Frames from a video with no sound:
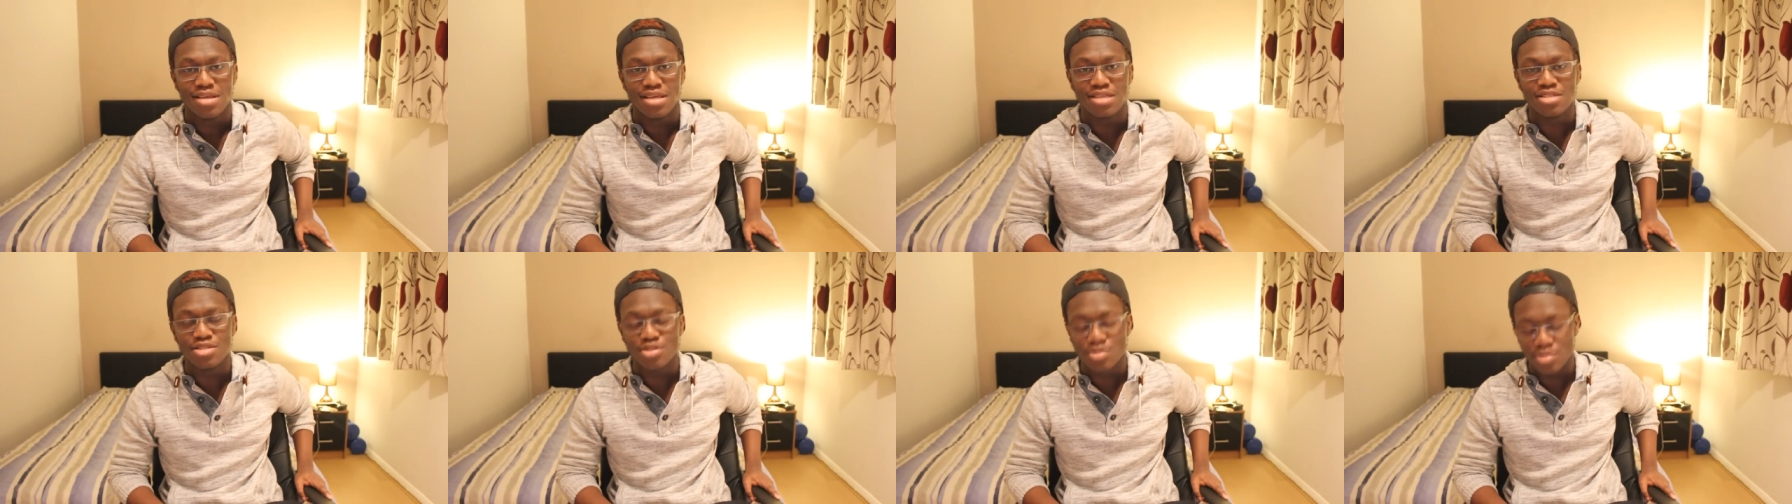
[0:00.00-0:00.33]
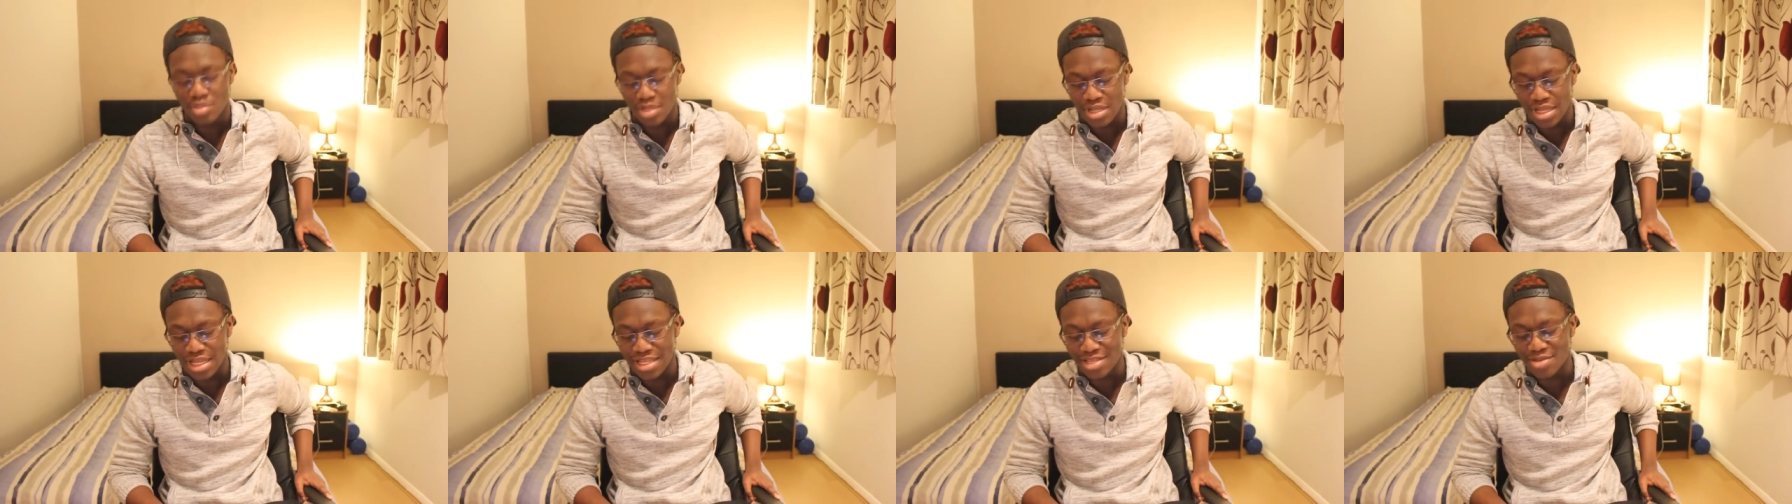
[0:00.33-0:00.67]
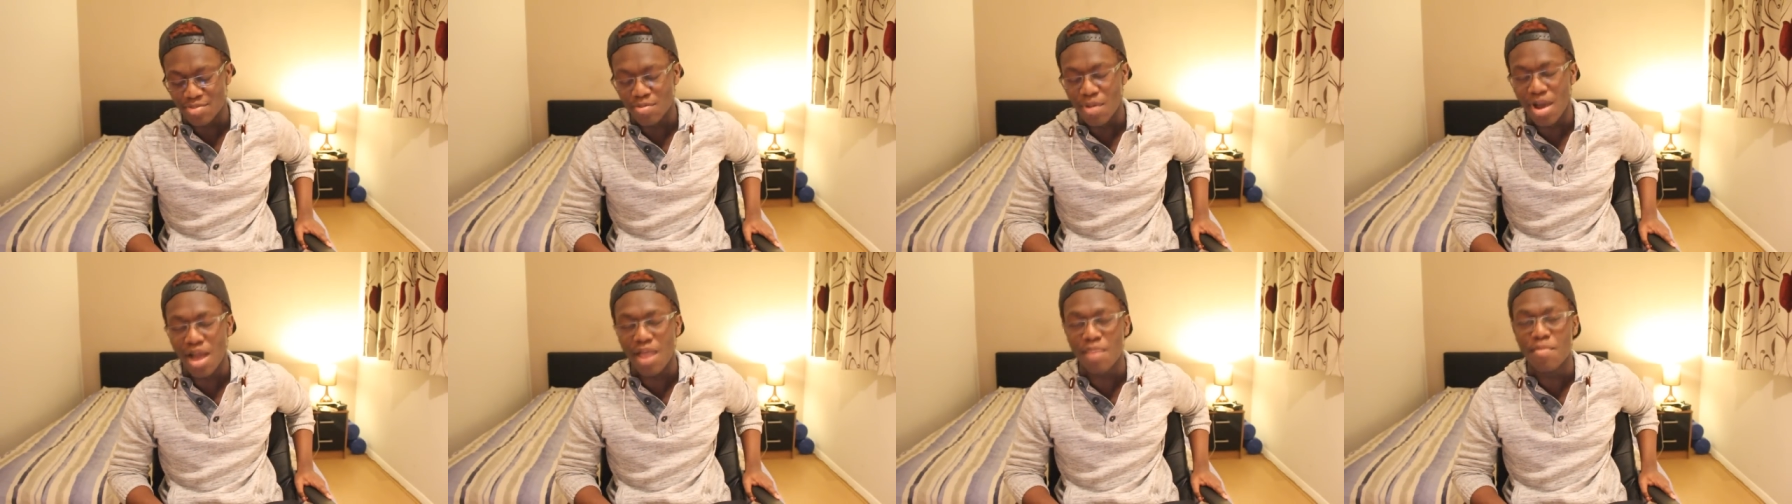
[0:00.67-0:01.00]
Is,
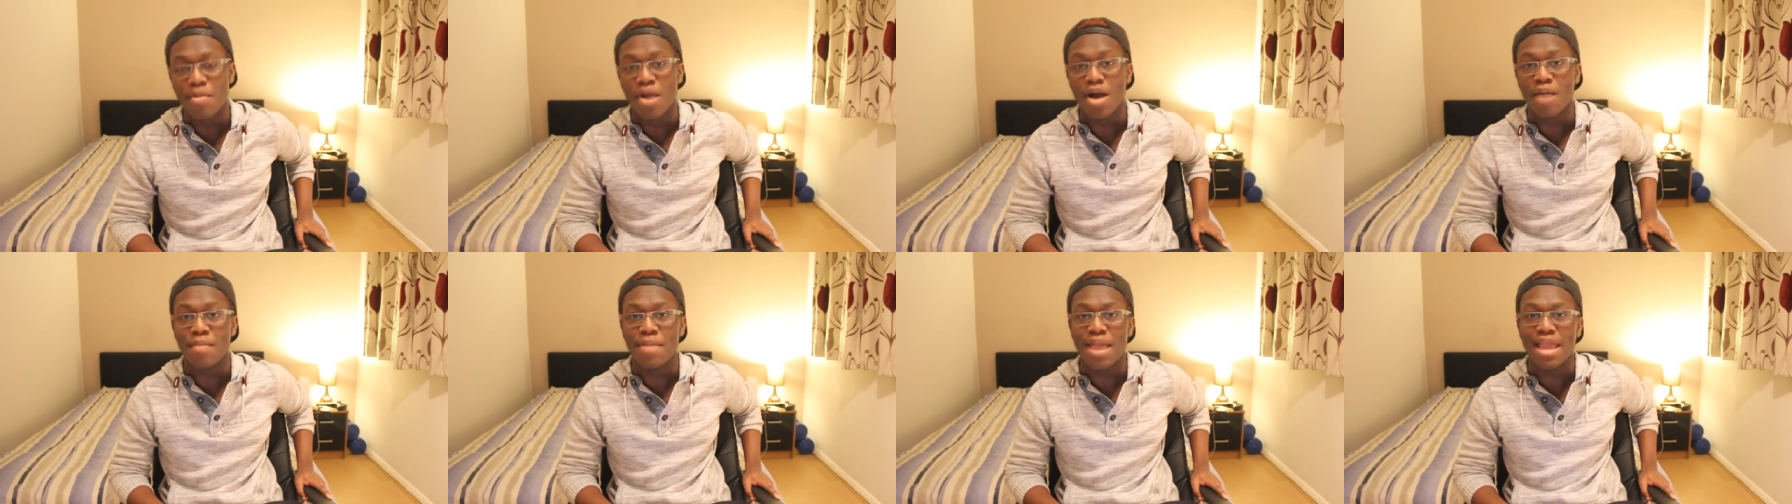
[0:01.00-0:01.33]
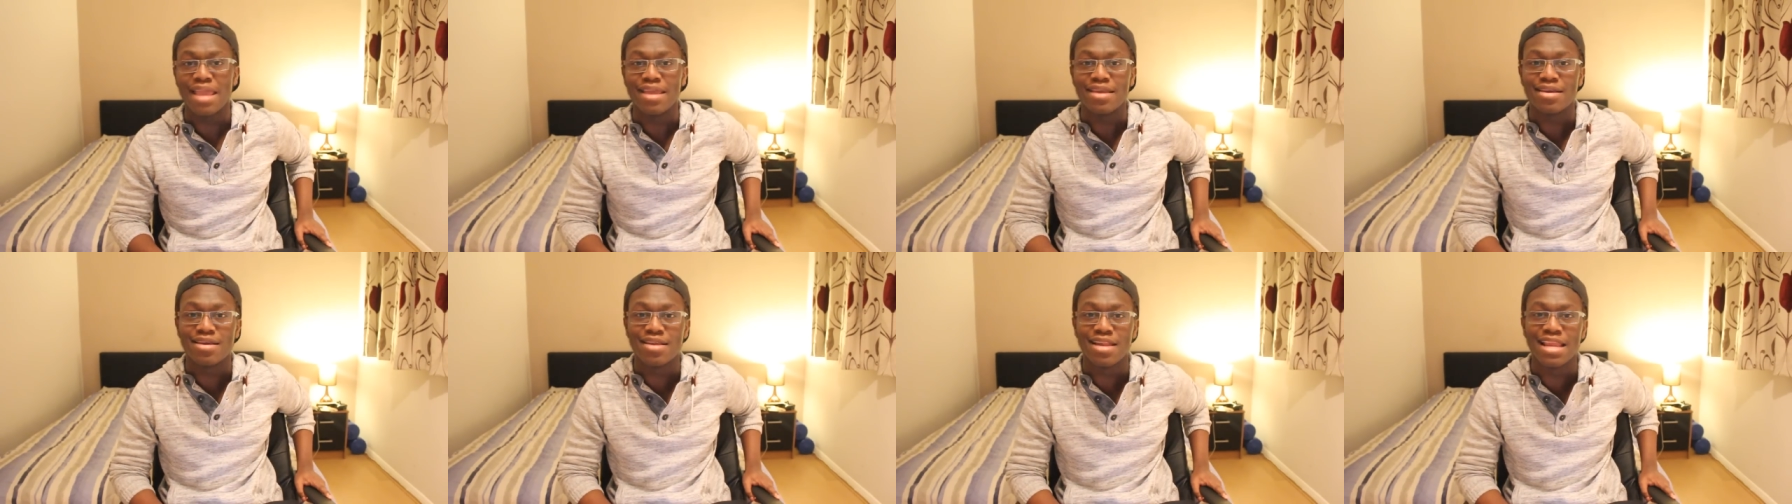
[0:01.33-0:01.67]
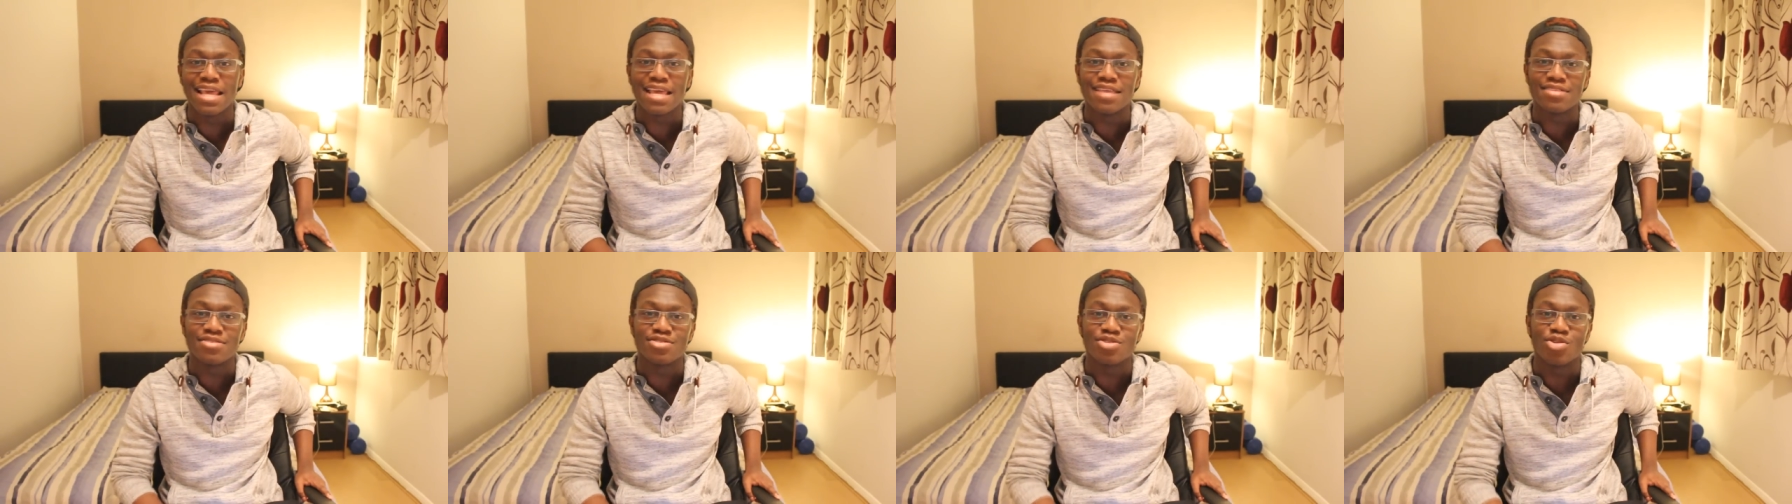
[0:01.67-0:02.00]
is my mum a
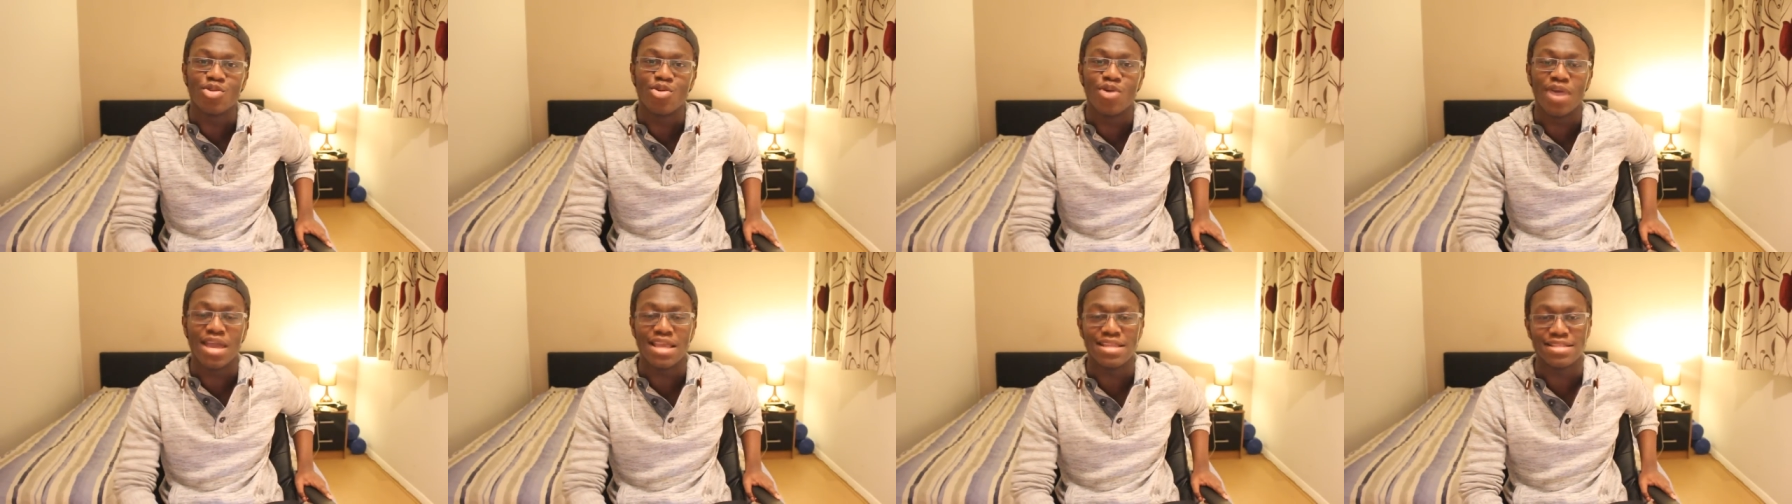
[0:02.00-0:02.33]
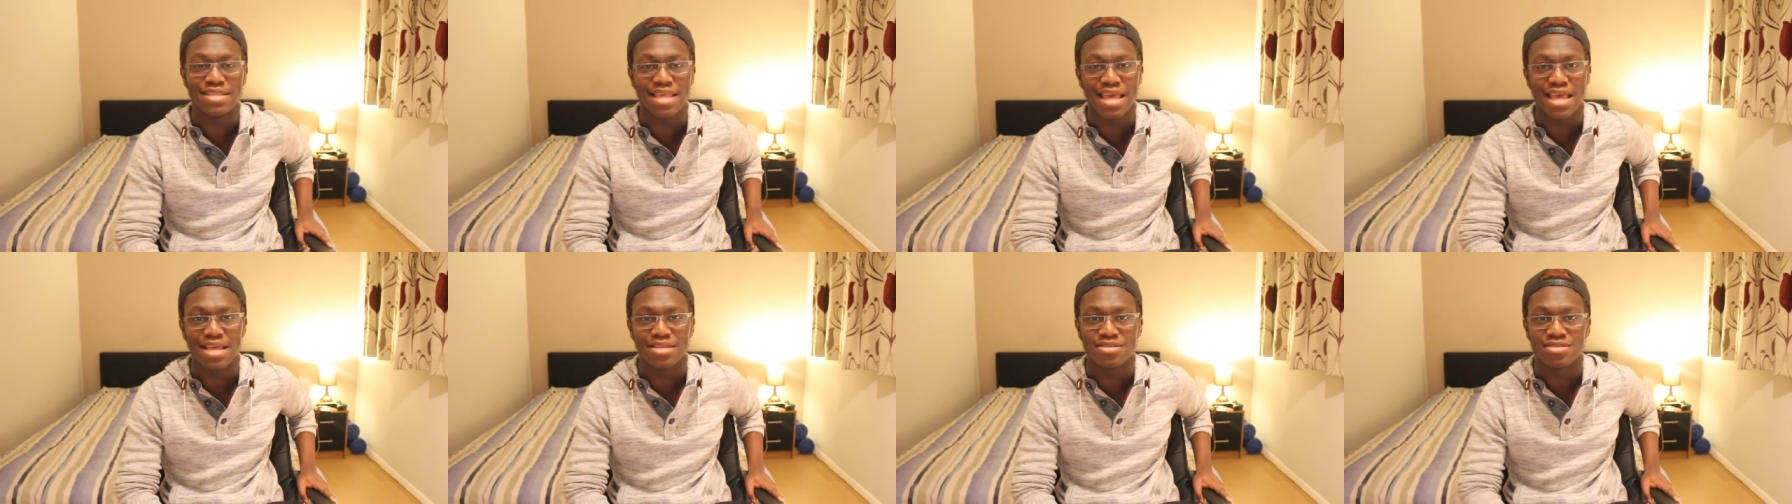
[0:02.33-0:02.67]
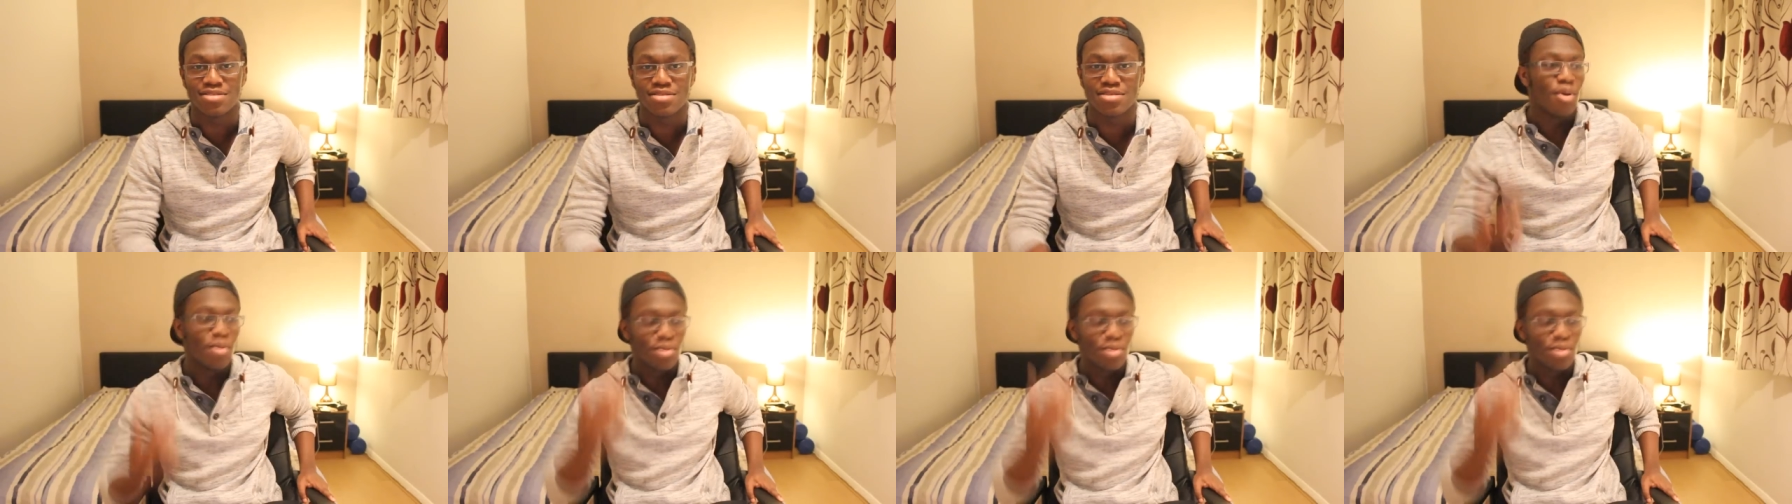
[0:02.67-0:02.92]
clit or a desk?